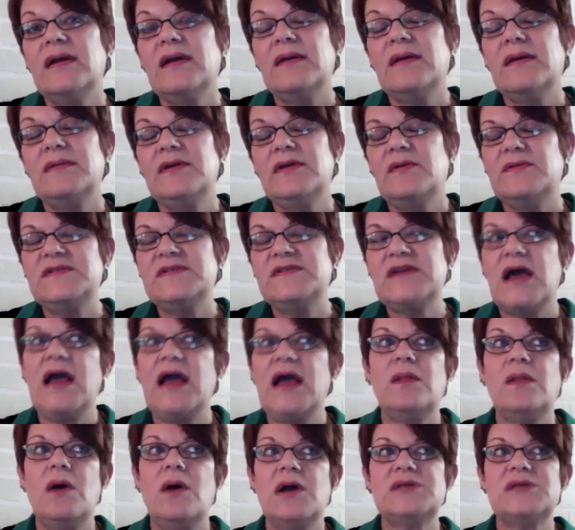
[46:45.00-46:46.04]
you know,
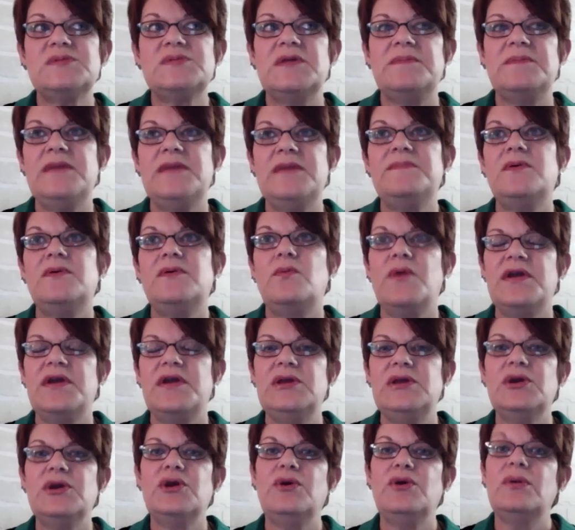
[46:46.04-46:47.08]
dialogues with people where
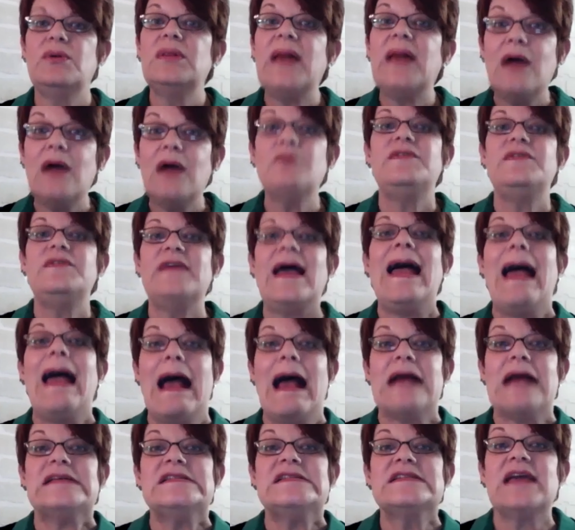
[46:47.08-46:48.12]
you're allowed to
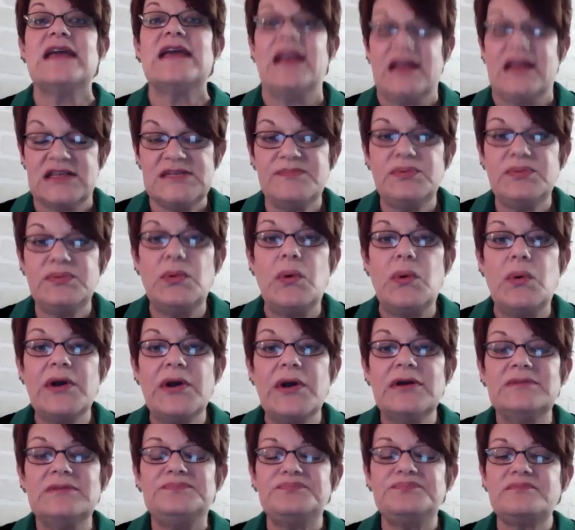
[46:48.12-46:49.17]
ask and
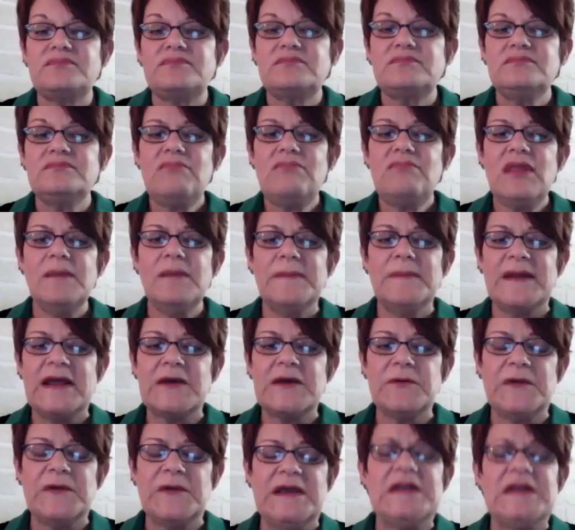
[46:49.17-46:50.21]
explore. But I
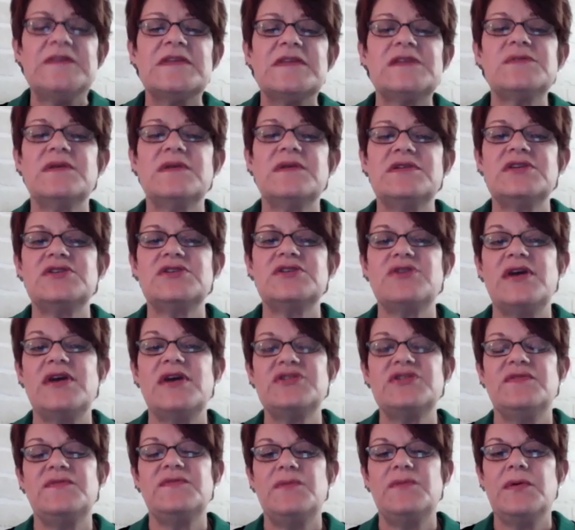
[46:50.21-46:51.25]
created this
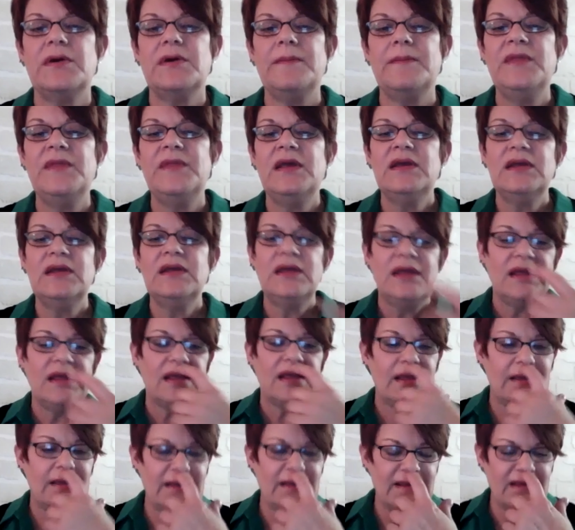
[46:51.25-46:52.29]
registration form,
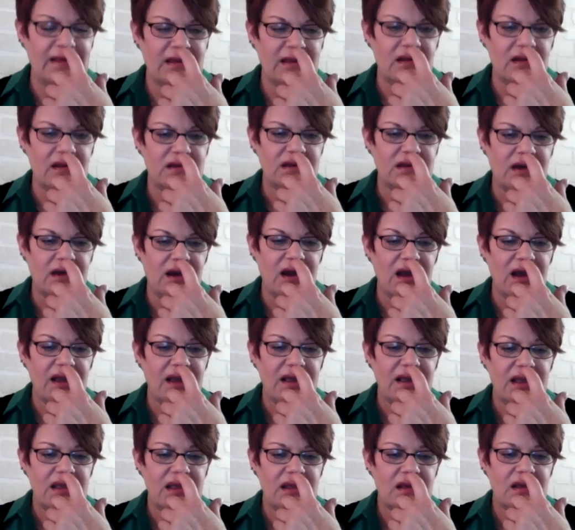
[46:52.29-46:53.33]
and
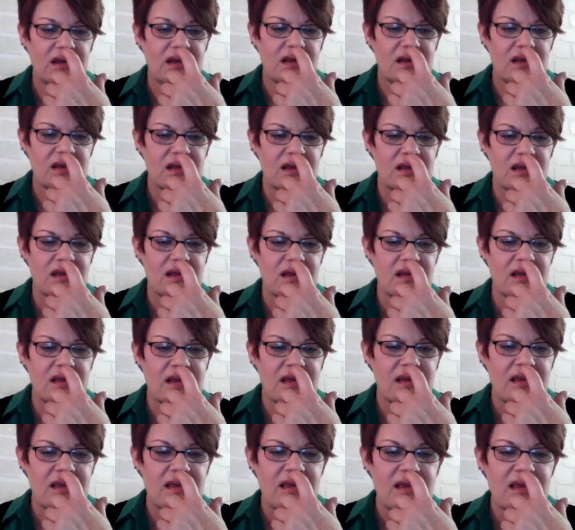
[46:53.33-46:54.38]
I
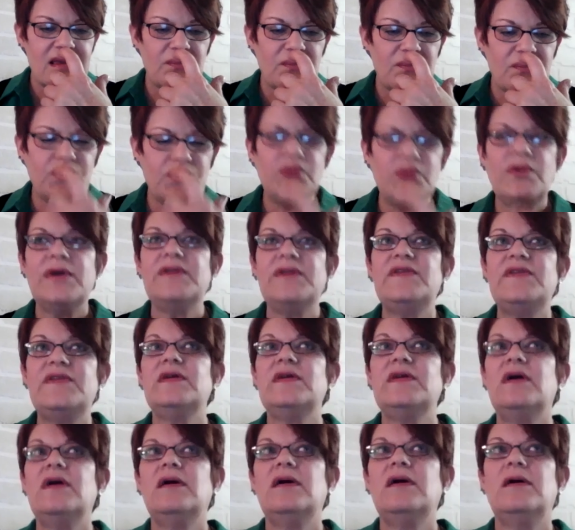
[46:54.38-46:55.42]
put,
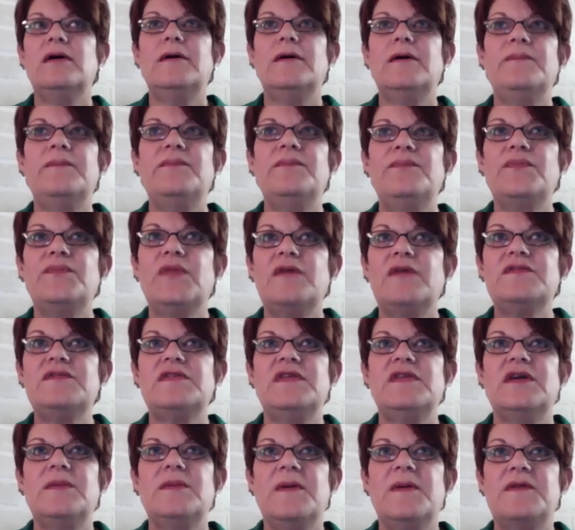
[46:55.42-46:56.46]
I have to
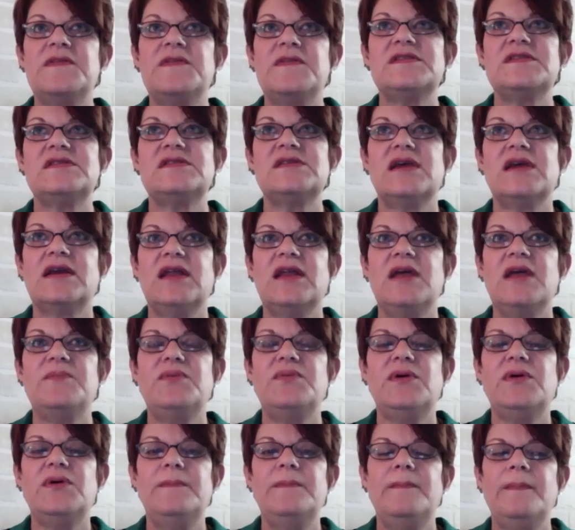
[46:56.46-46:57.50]
think about this a second, I
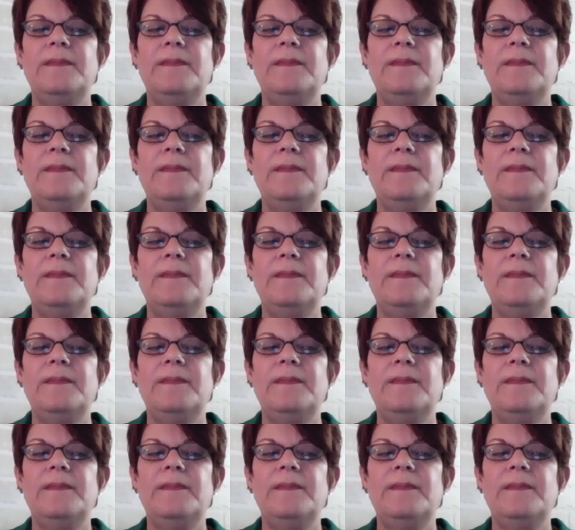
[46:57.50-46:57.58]
put